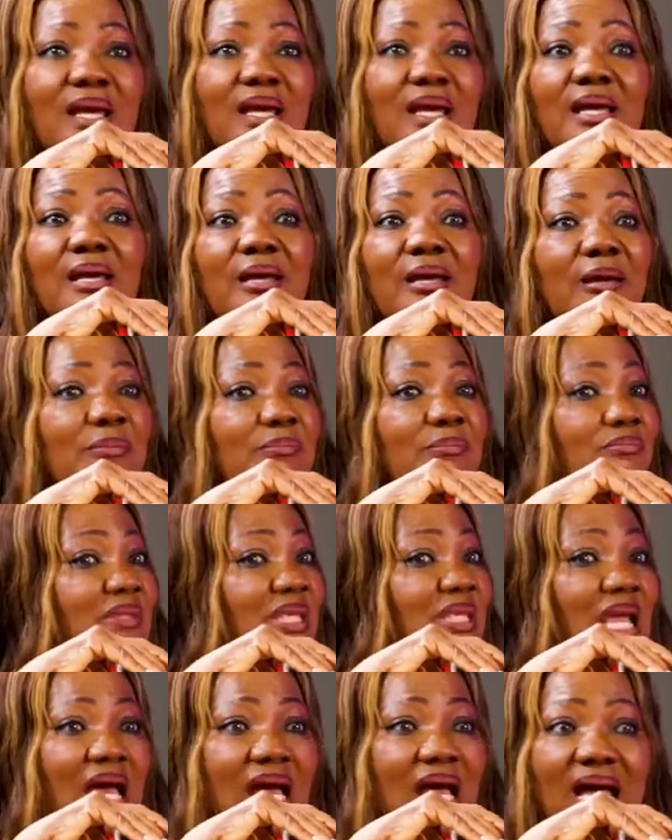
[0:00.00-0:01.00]
Um,
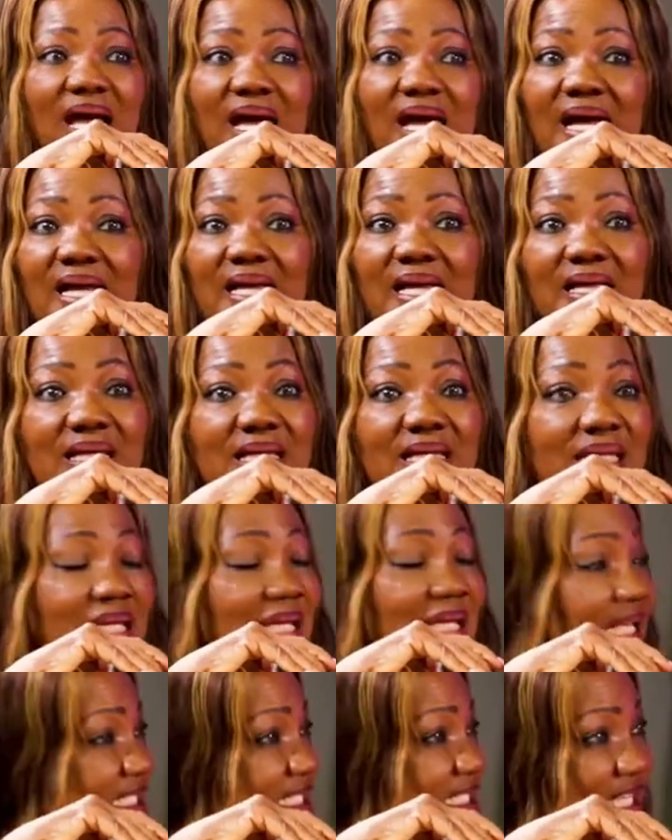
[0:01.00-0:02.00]
they are
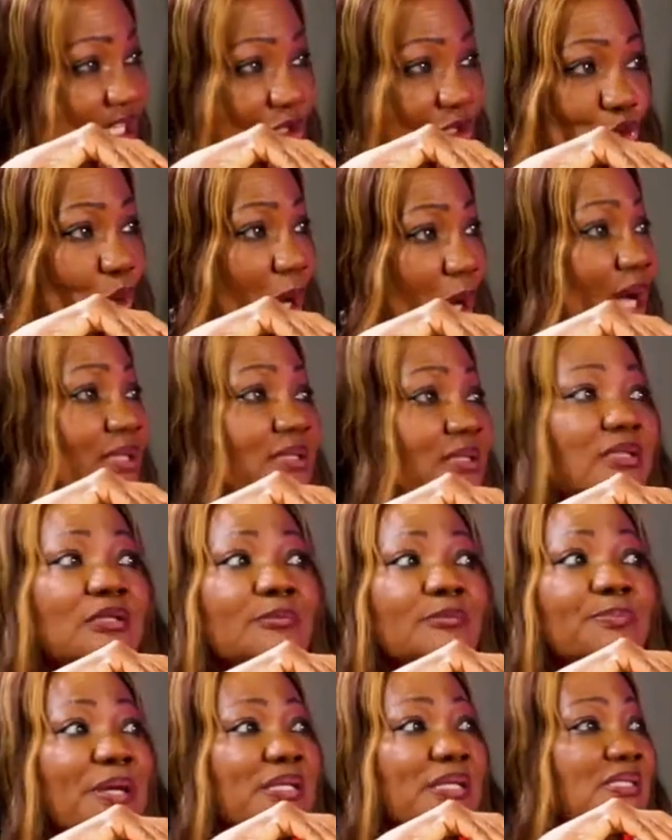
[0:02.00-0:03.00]
easy to
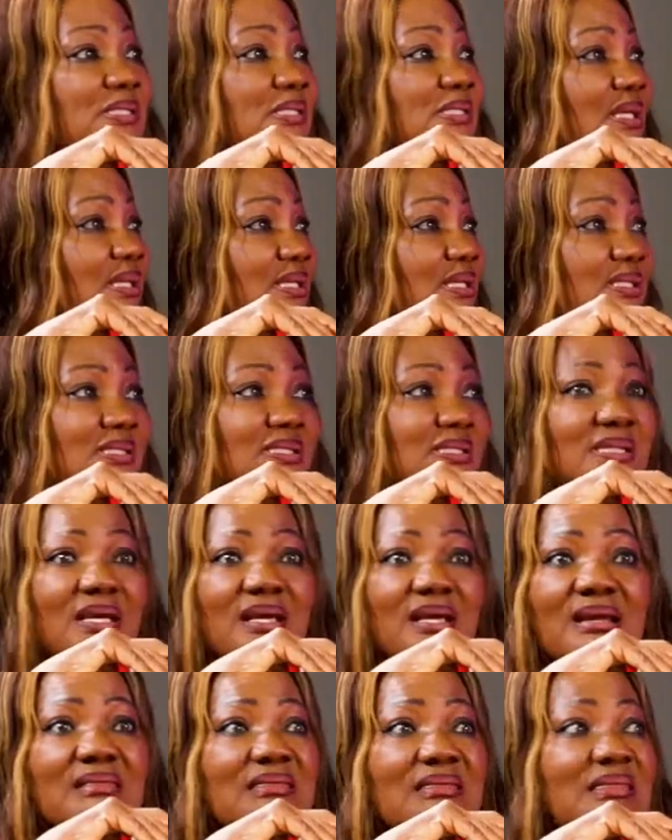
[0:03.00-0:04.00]
handle pastors.
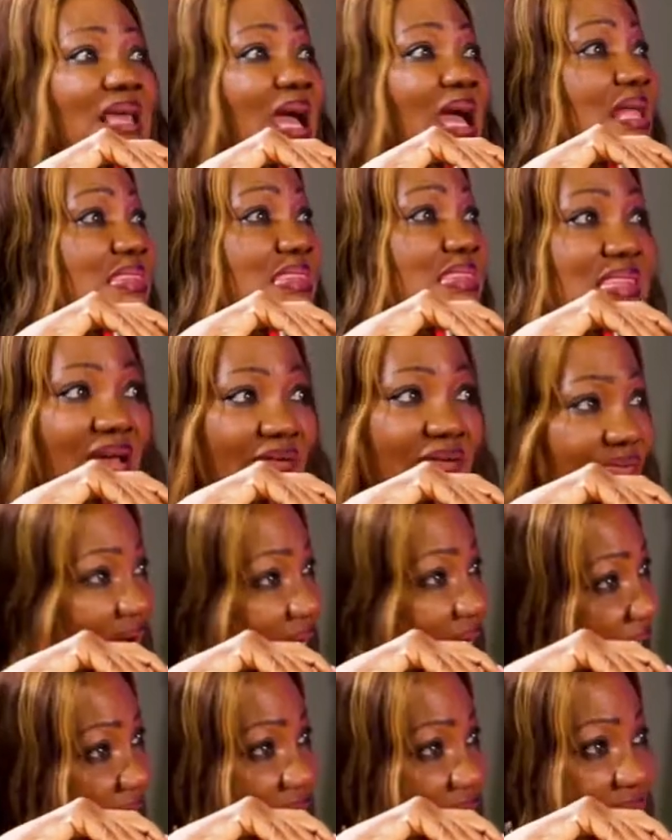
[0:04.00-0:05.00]
They are never
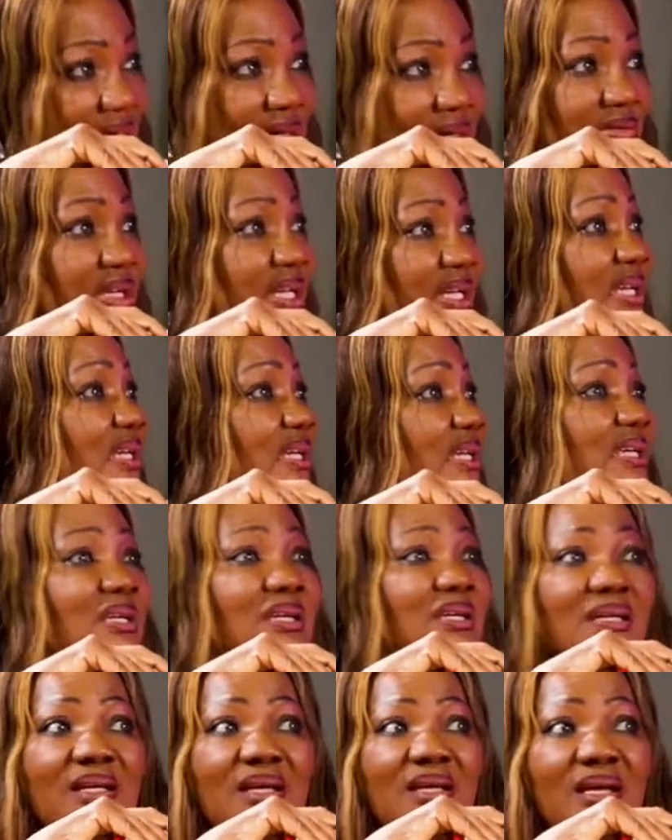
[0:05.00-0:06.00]

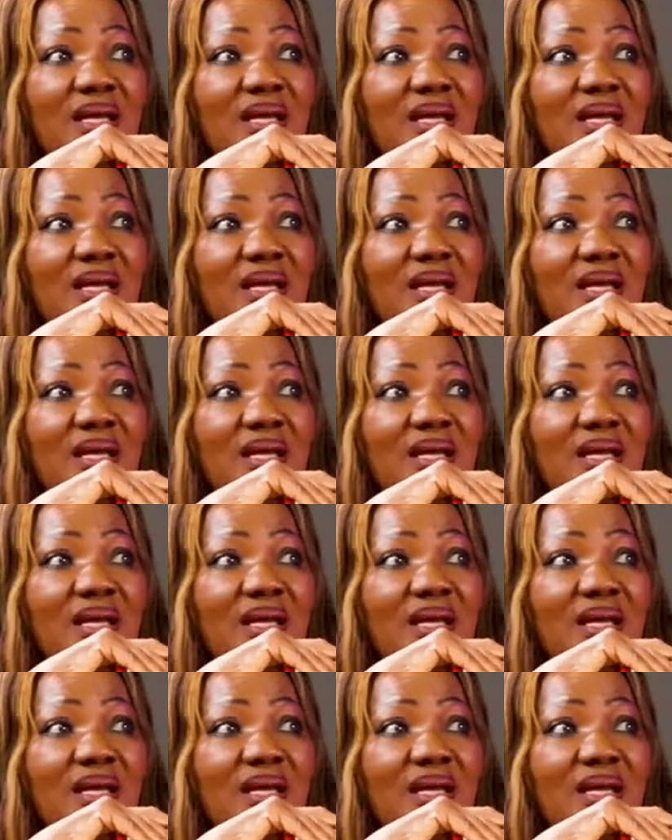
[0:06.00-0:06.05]
angry.